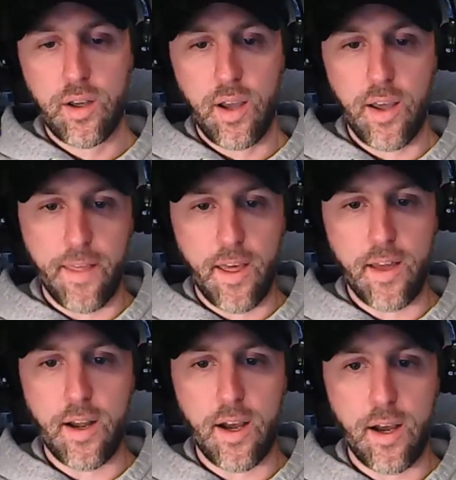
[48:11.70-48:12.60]
And
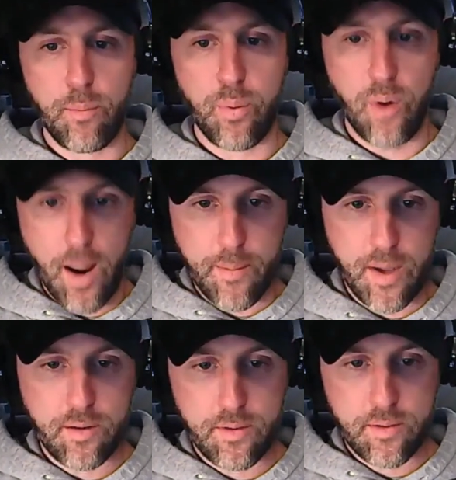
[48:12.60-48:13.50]
then prime
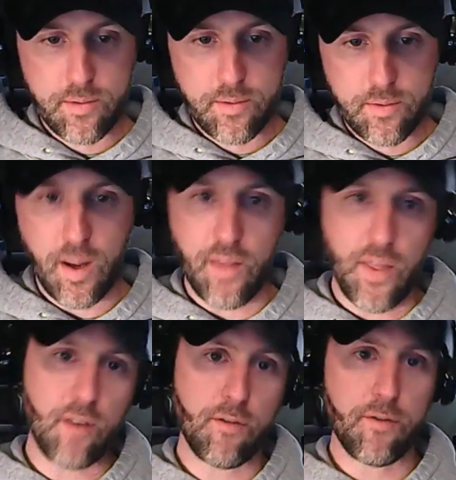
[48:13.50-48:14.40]
it, and
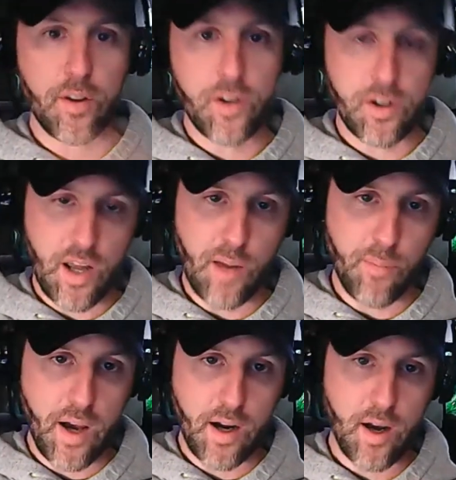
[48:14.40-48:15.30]
then fill your tank
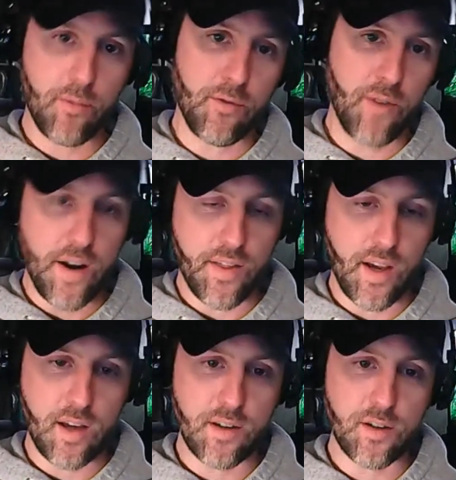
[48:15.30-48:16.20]
back up, fire the
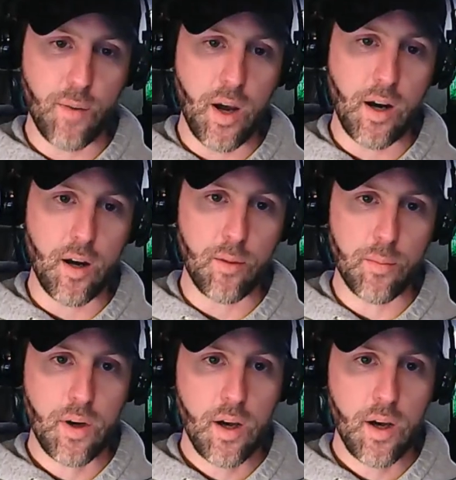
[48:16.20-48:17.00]
canister back up.